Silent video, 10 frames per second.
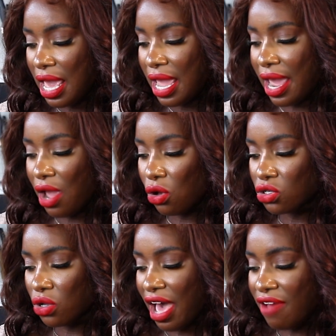and I
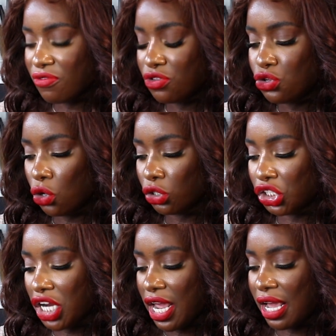also have
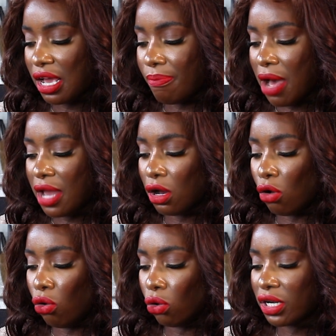Dolce &
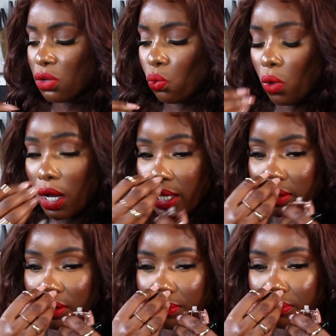Gabbana Only
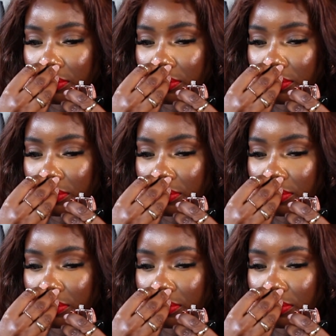One.